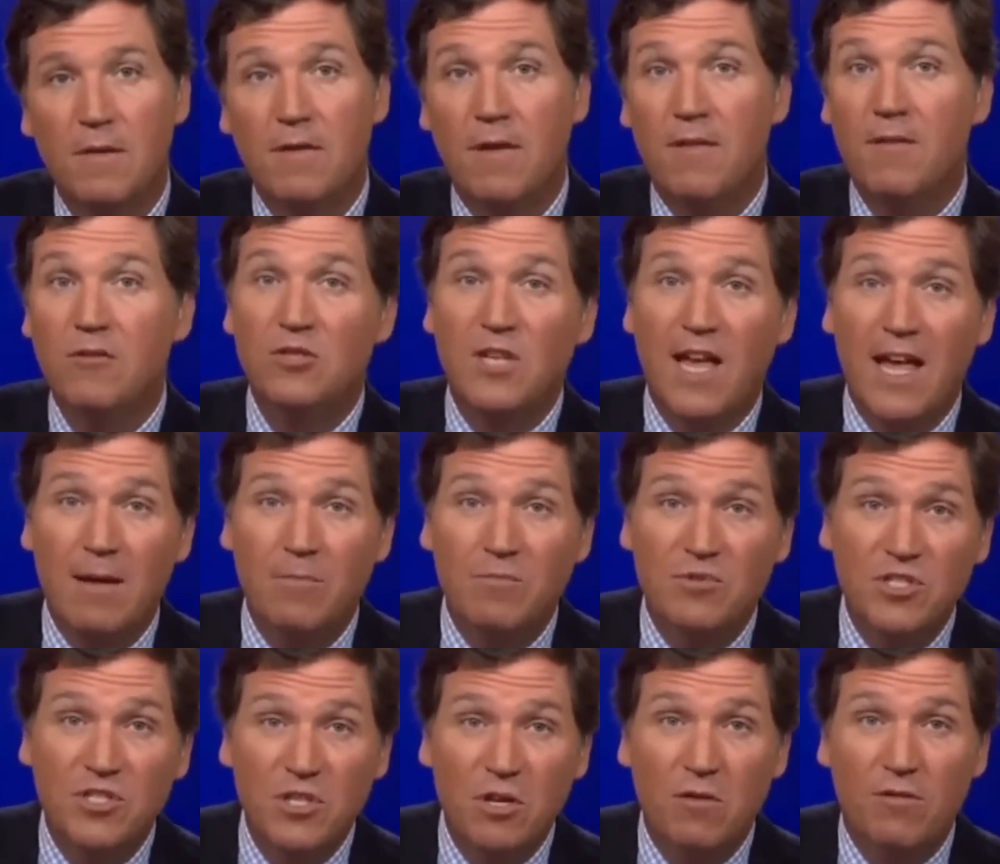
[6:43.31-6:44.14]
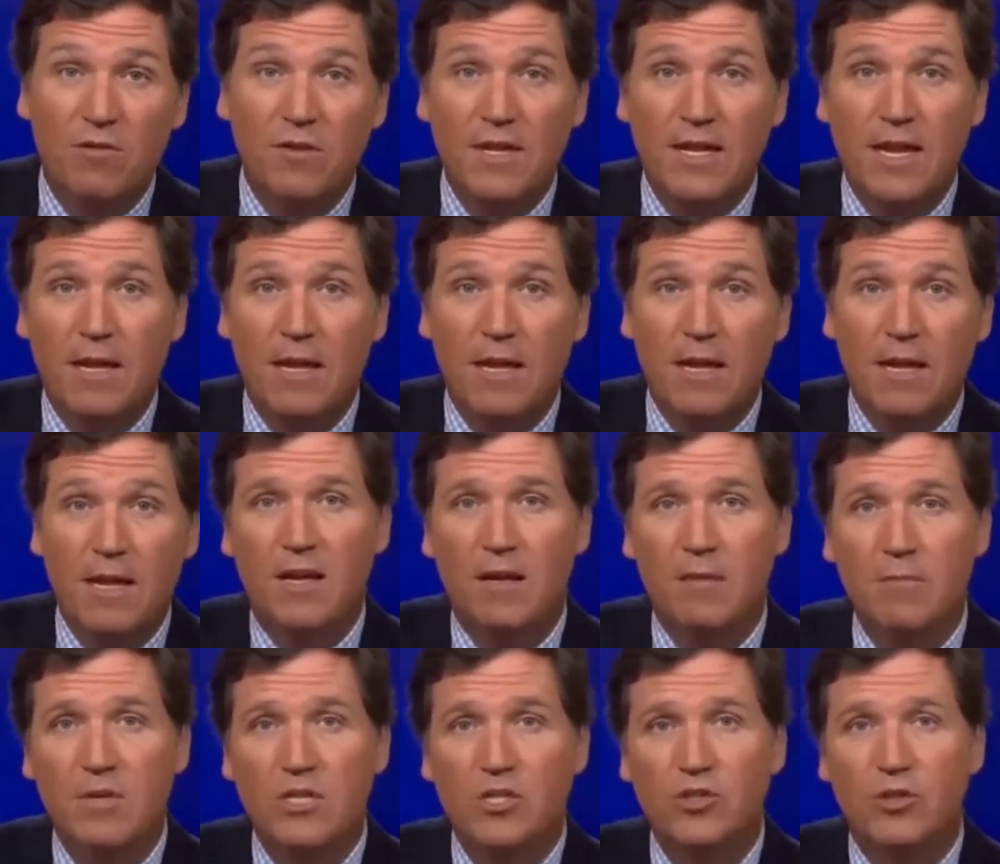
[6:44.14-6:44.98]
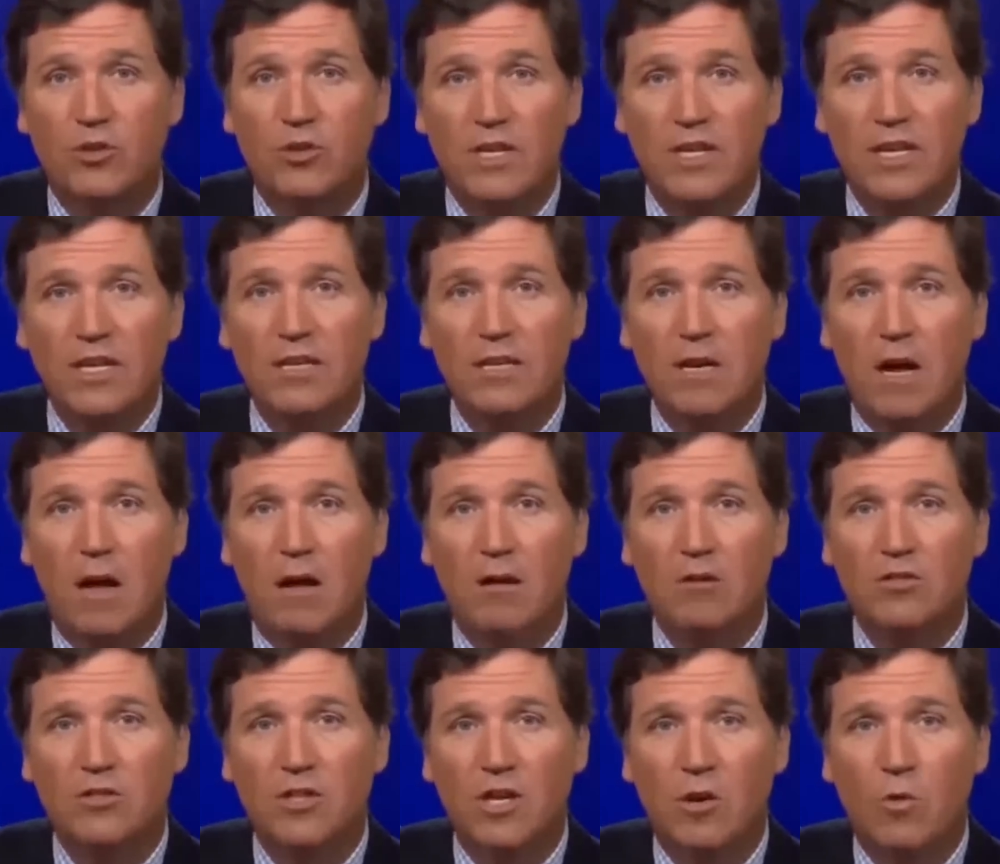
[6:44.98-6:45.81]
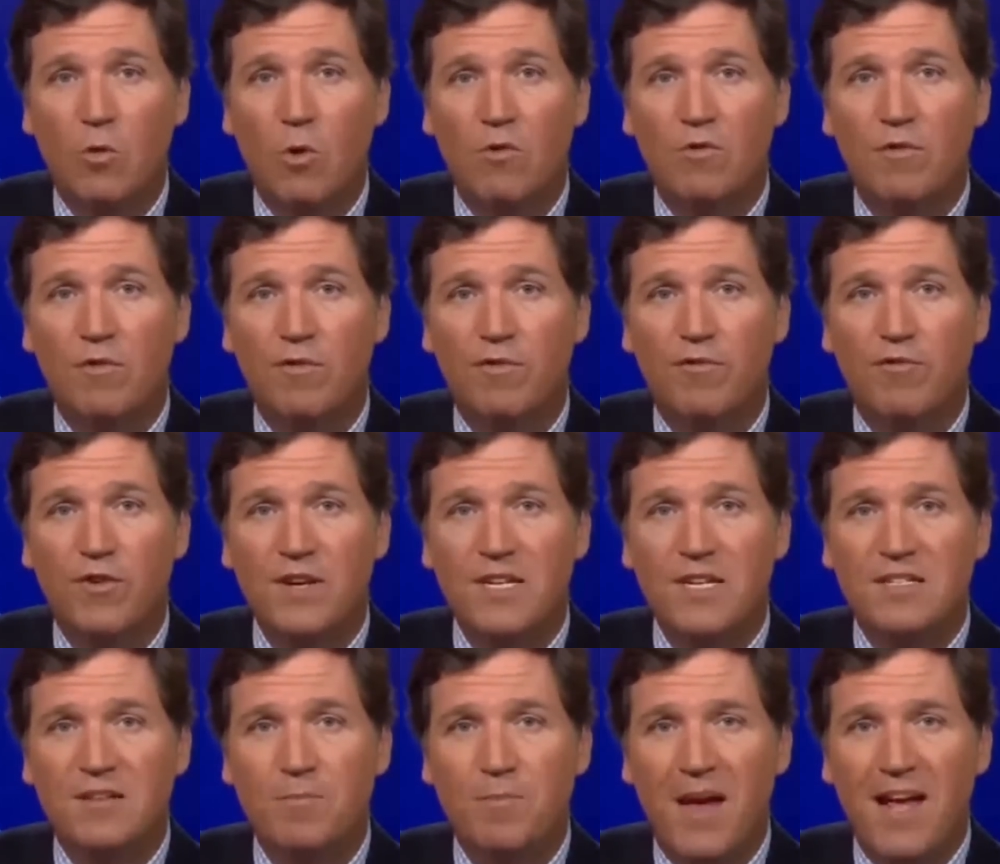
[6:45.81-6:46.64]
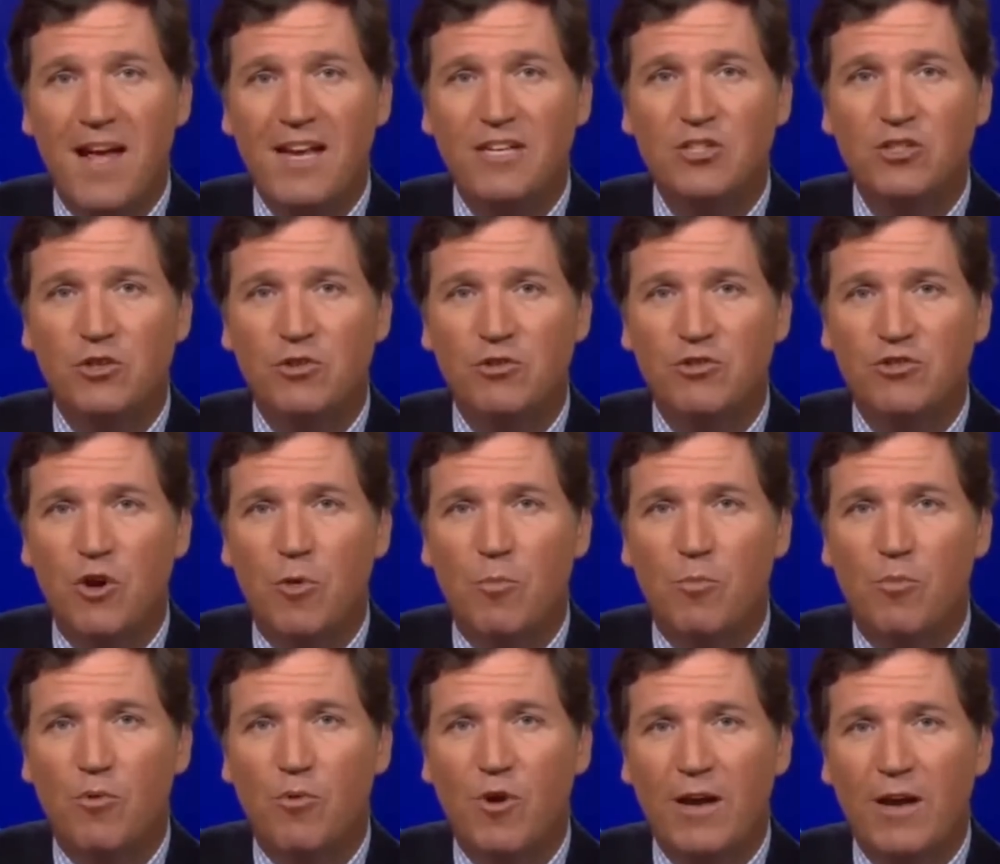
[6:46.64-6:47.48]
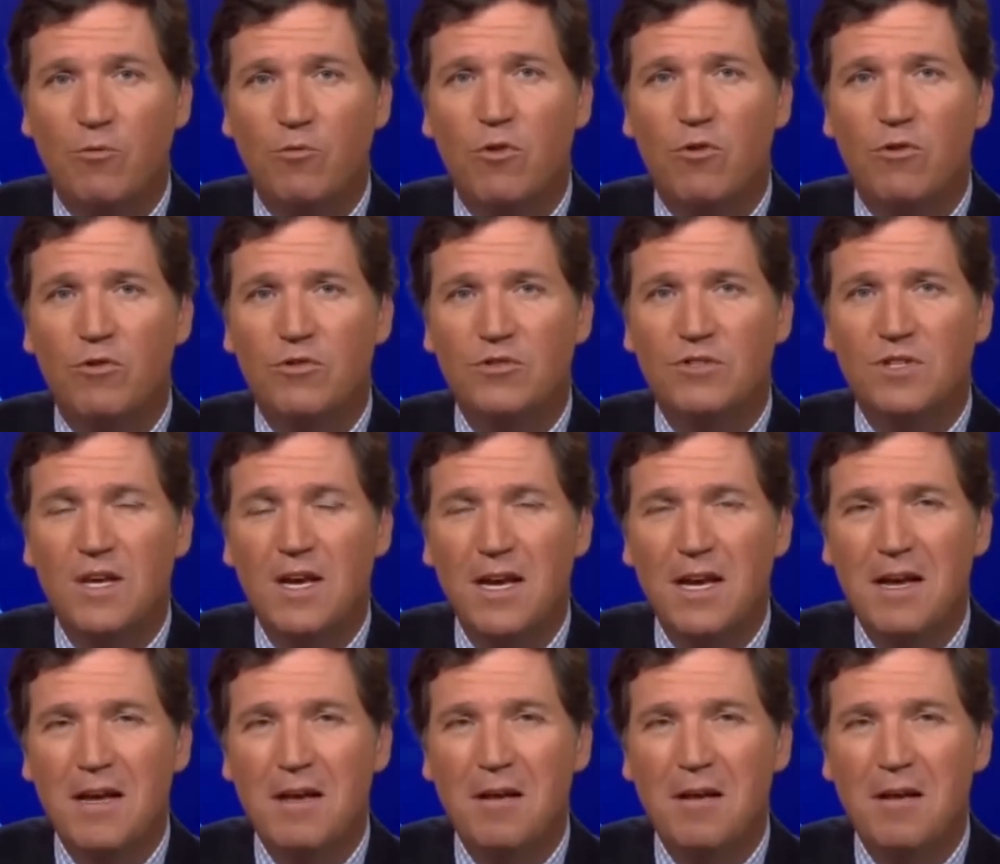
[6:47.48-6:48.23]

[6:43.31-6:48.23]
Then there's Adam Silver, the NBA commissioner. He acknowledged that, quote, the free Tibet shoes don't break rules,